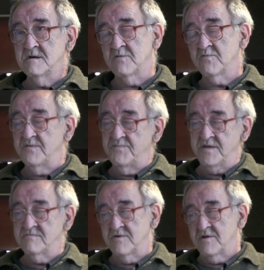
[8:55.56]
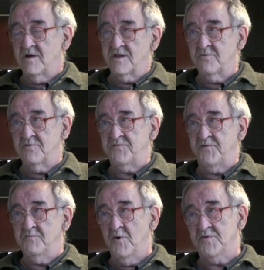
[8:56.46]
And we've been, under it
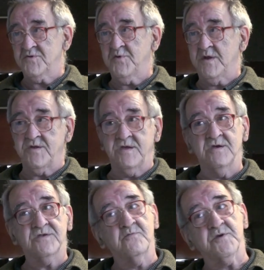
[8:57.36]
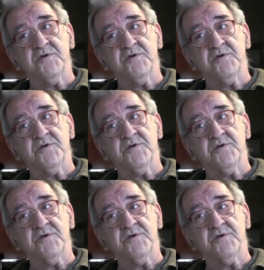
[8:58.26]
for more than 20 years, and